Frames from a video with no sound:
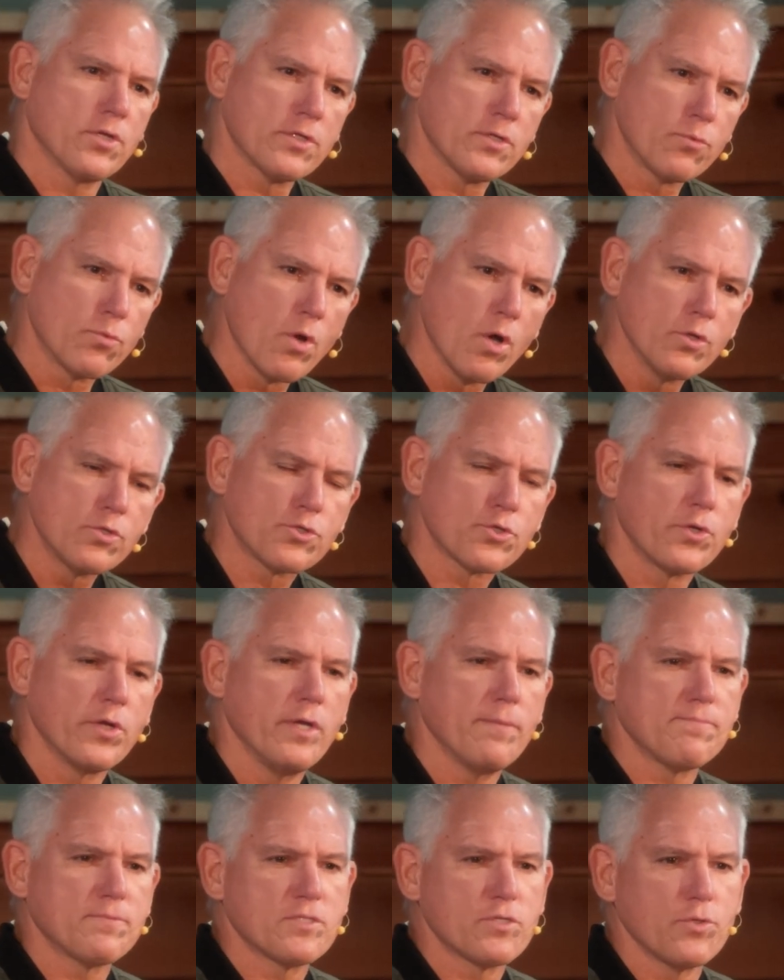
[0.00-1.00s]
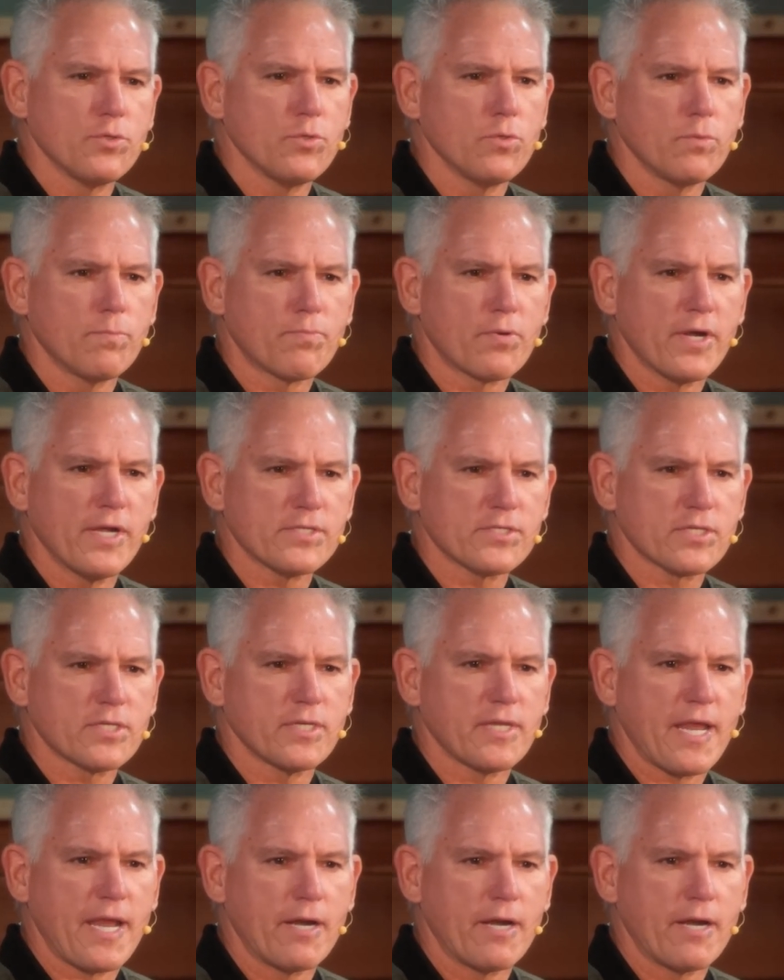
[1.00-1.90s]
a road trip to Prescott,